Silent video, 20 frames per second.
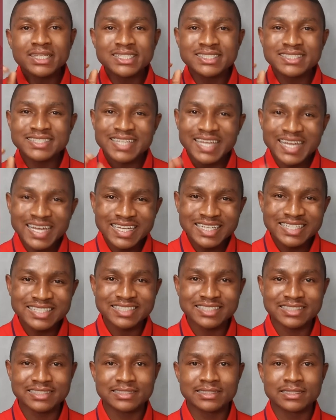
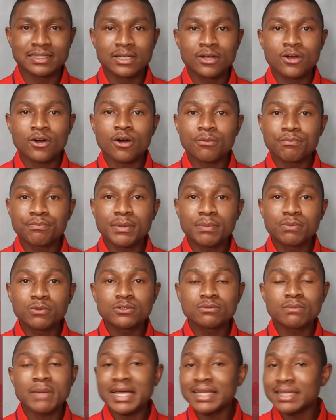stands on
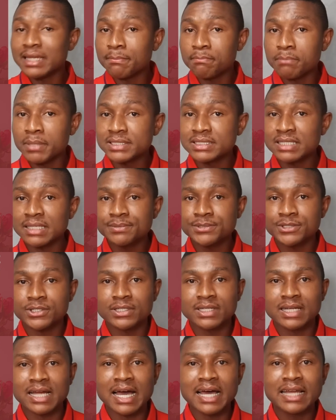people's mind the
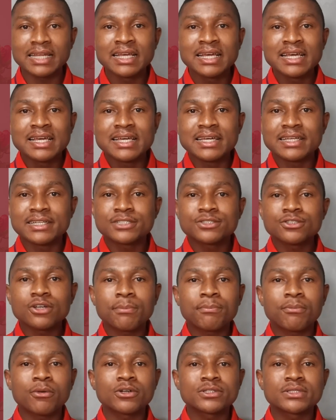perception that it is
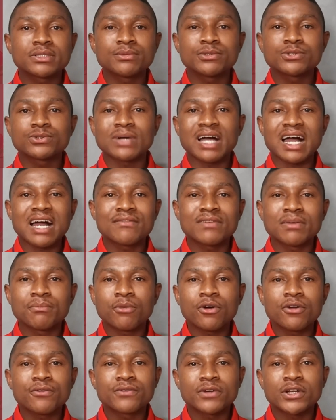not possible to have a
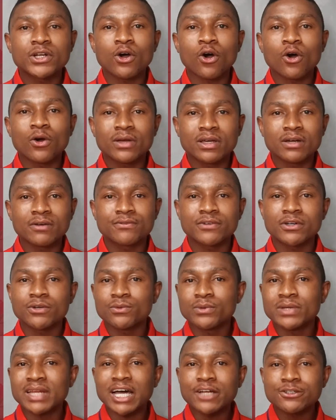boyfriend or
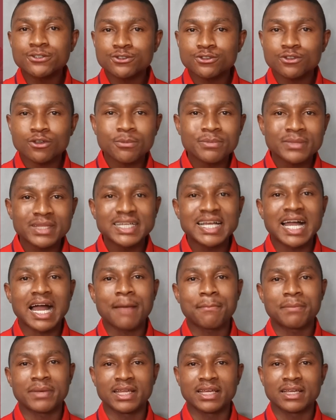girlfriend without something
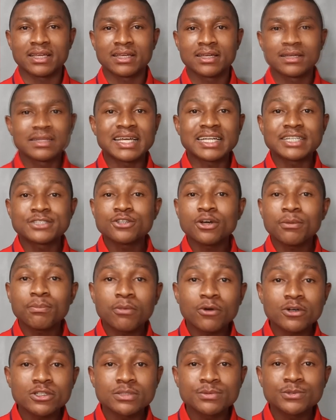happening. That it's not
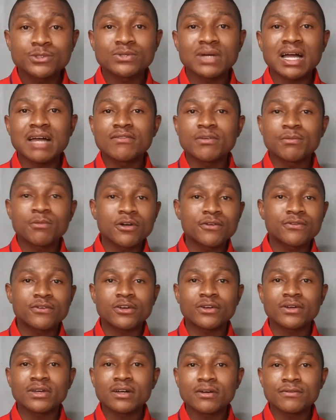possible to have a
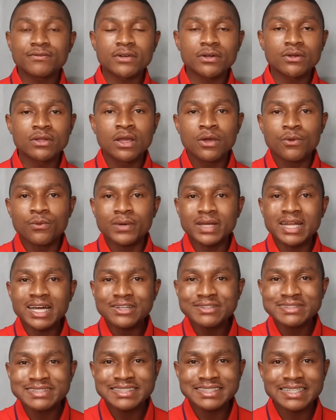boyfriend or girlfriend
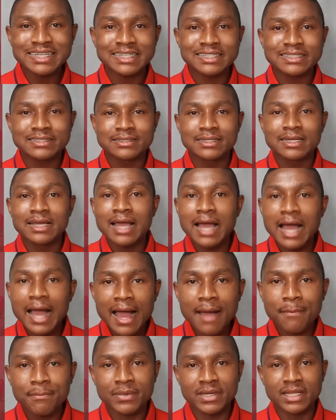without sex
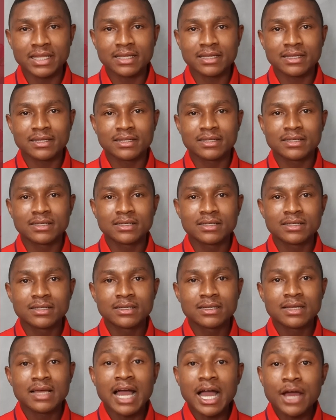happening.
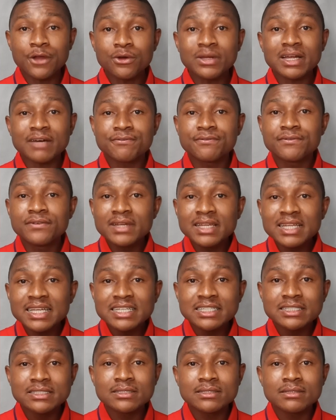I know that
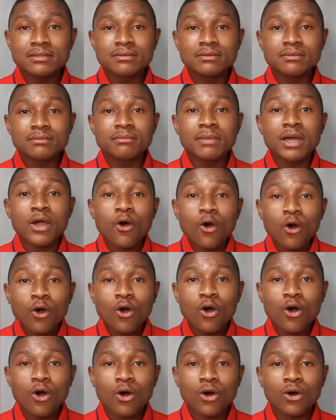feelings may
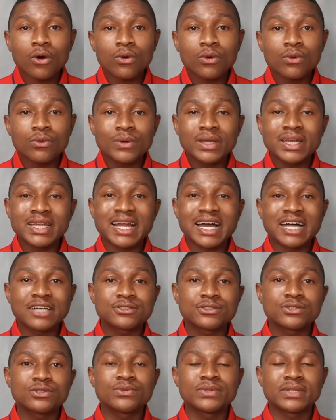occur when it
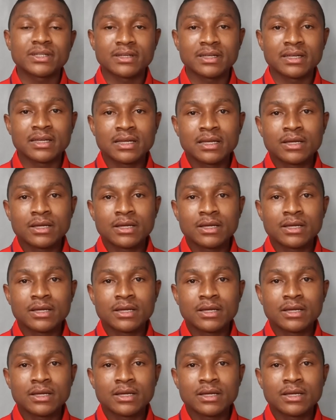has to do with the